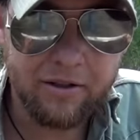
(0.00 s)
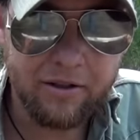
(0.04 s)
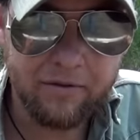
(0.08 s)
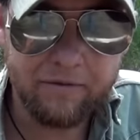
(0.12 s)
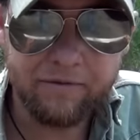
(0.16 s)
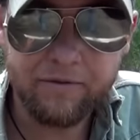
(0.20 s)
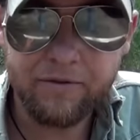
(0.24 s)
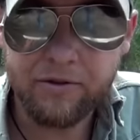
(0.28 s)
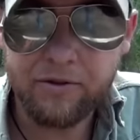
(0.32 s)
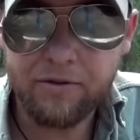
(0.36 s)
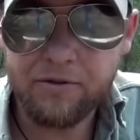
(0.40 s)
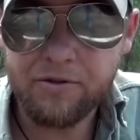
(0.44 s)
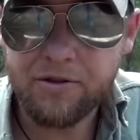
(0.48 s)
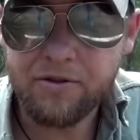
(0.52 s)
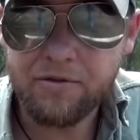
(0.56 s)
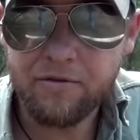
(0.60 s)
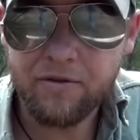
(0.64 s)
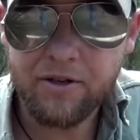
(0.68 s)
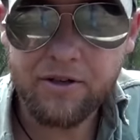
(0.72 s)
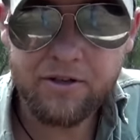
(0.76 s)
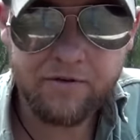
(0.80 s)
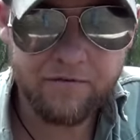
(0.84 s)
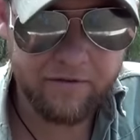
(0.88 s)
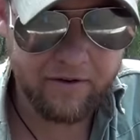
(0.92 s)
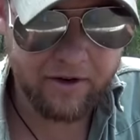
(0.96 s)
your foods,
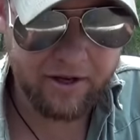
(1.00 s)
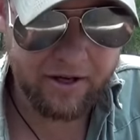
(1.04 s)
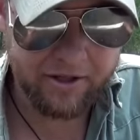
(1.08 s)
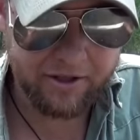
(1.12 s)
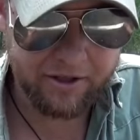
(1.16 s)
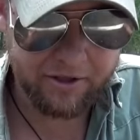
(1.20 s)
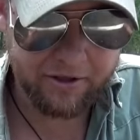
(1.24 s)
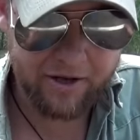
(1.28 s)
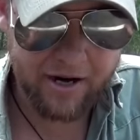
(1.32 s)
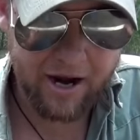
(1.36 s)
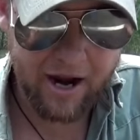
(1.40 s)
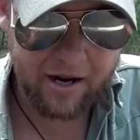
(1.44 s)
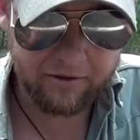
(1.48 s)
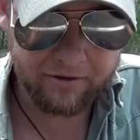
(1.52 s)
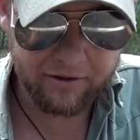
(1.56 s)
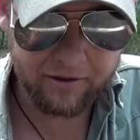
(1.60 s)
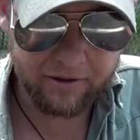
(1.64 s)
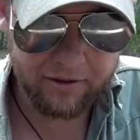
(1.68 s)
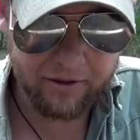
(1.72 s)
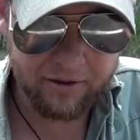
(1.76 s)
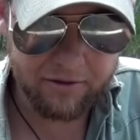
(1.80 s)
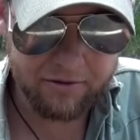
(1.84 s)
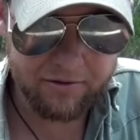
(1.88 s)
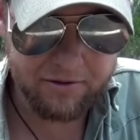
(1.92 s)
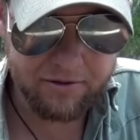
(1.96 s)
diversify your
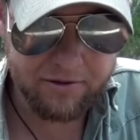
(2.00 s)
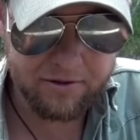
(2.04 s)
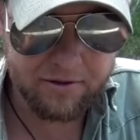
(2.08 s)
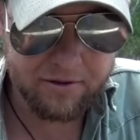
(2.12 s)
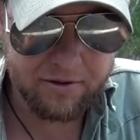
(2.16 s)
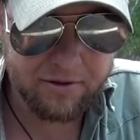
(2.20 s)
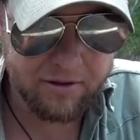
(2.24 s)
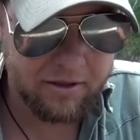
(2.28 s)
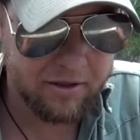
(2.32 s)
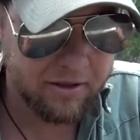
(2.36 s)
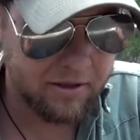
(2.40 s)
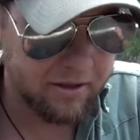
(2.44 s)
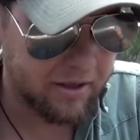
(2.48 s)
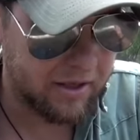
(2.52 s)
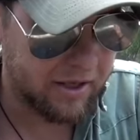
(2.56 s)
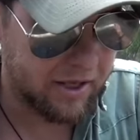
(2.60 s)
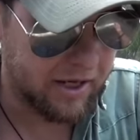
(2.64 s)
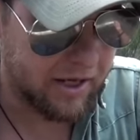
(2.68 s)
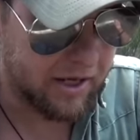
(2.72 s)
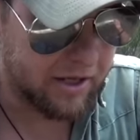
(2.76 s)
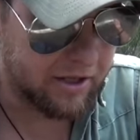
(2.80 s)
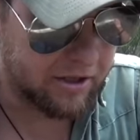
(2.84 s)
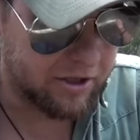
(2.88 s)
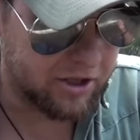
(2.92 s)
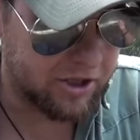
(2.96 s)
calorie loads,
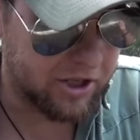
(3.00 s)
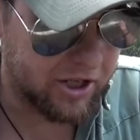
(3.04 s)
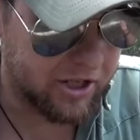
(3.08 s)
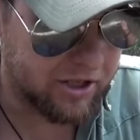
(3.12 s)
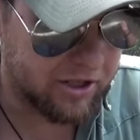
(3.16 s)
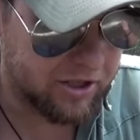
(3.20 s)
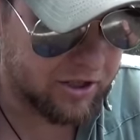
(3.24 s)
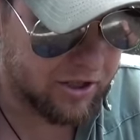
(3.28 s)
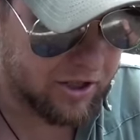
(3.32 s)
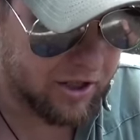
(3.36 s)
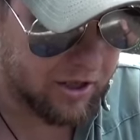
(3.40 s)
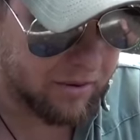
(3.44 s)
and change